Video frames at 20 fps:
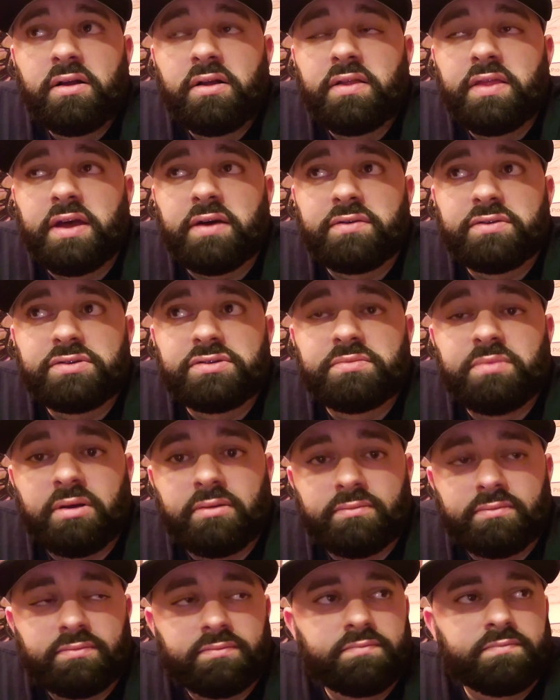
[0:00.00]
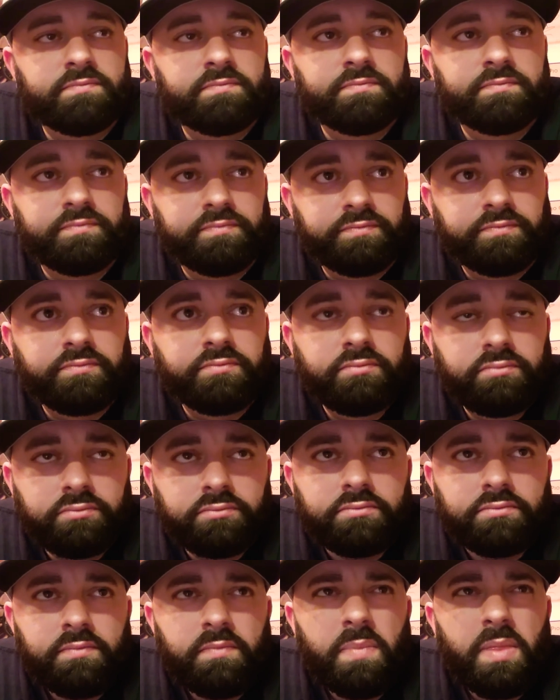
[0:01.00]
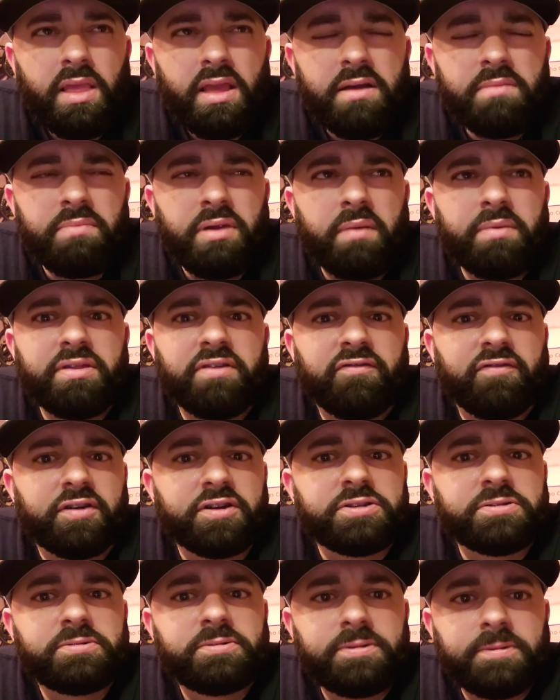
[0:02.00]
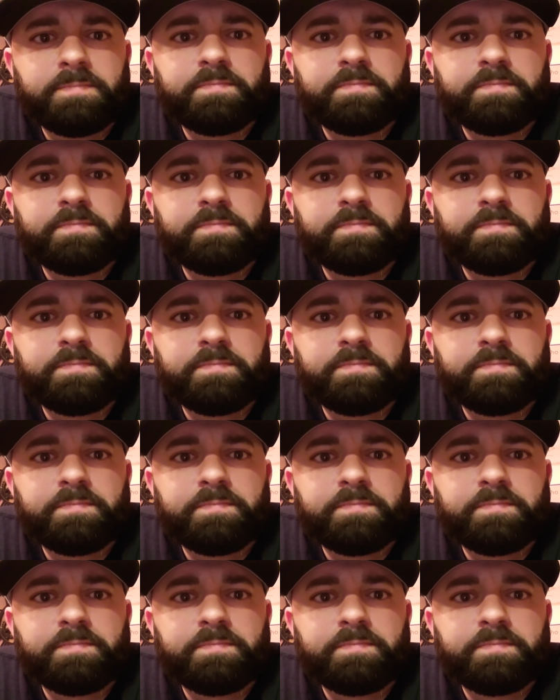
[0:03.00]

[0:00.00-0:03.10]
That was probably the first